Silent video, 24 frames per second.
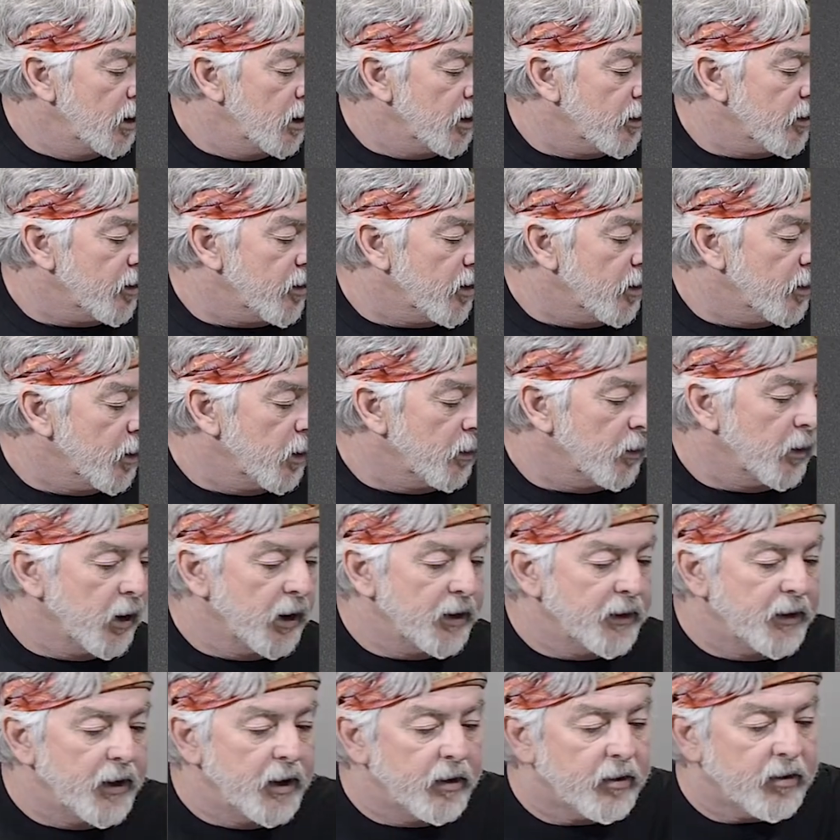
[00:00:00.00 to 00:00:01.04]
See what
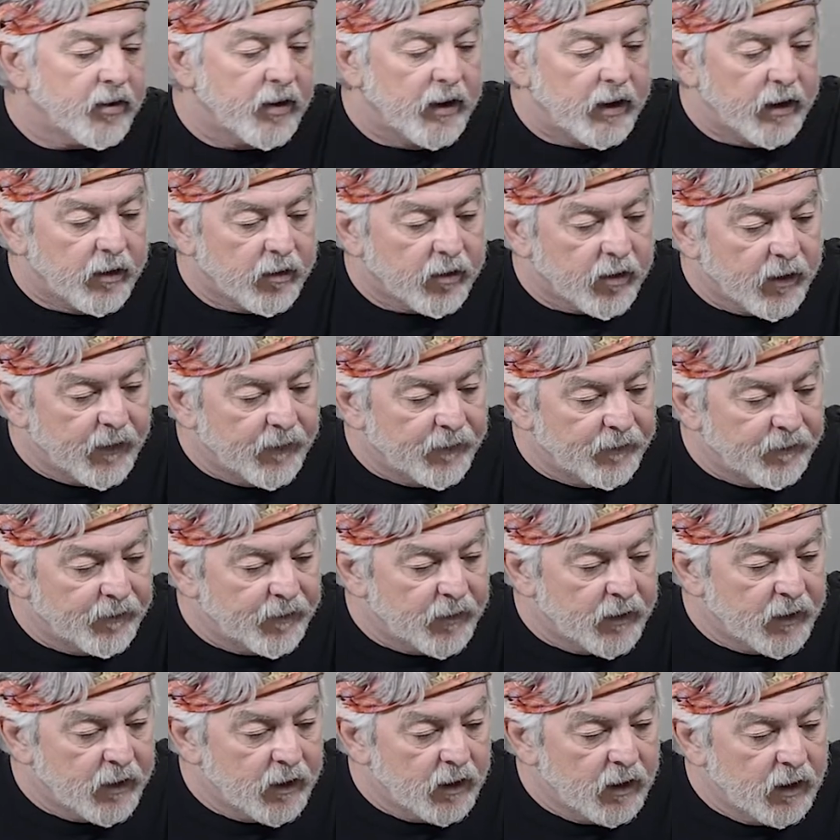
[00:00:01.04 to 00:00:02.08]
red this is.
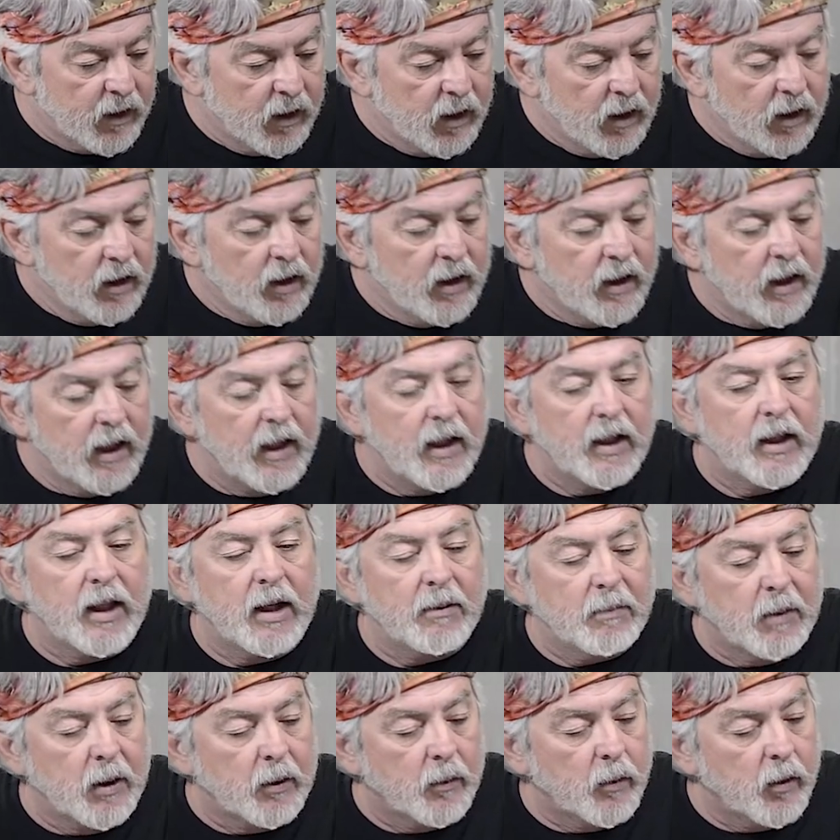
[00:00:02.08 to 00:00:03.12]
Hey,
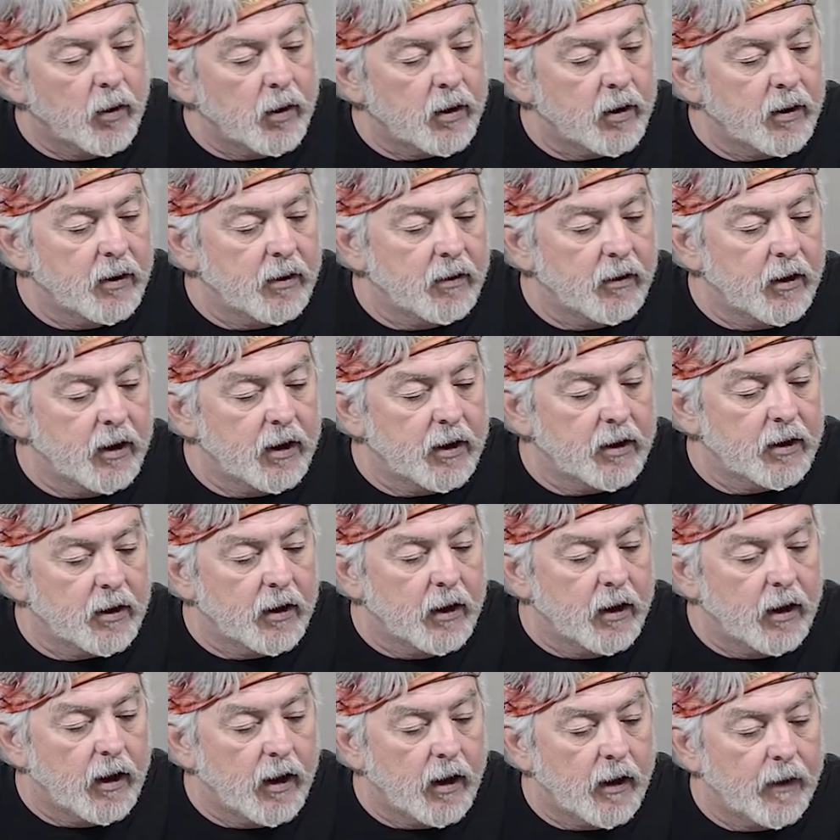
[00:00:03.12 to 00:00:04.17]
that might work right
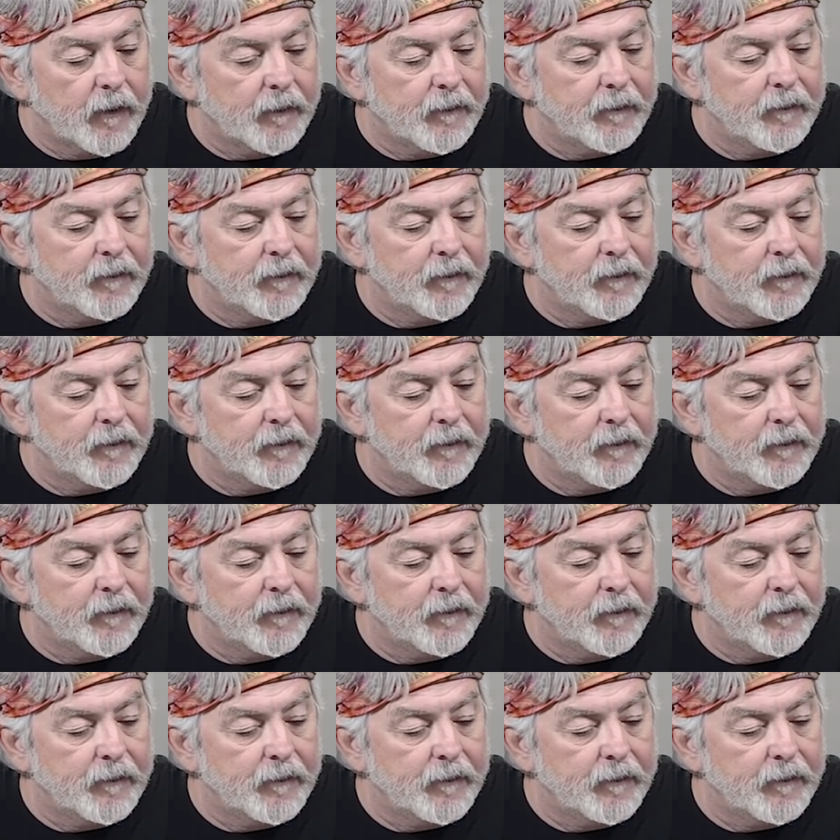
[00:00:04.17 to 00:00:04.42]
there.